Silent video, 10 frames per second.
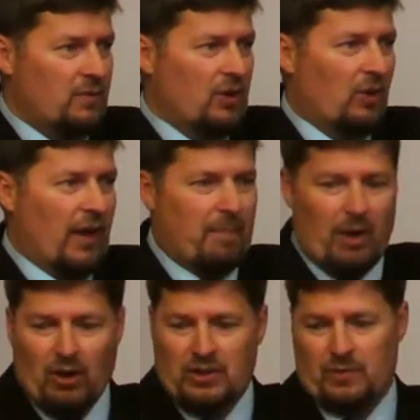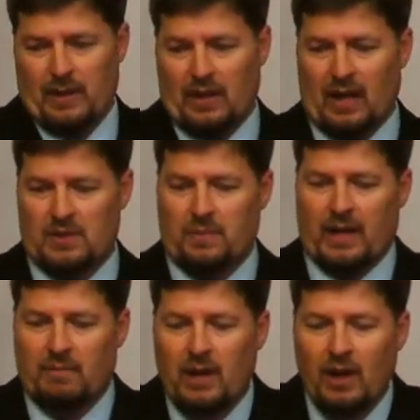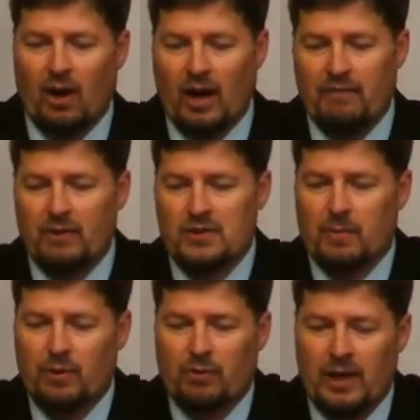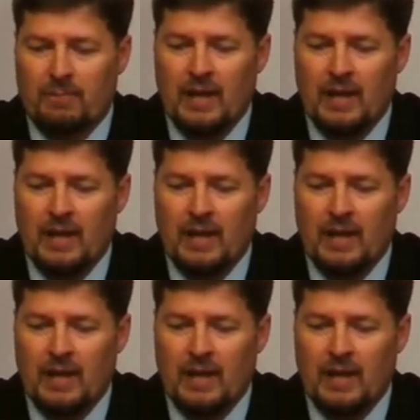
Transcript: you know, that marriage has been consummated. All right, verse number three.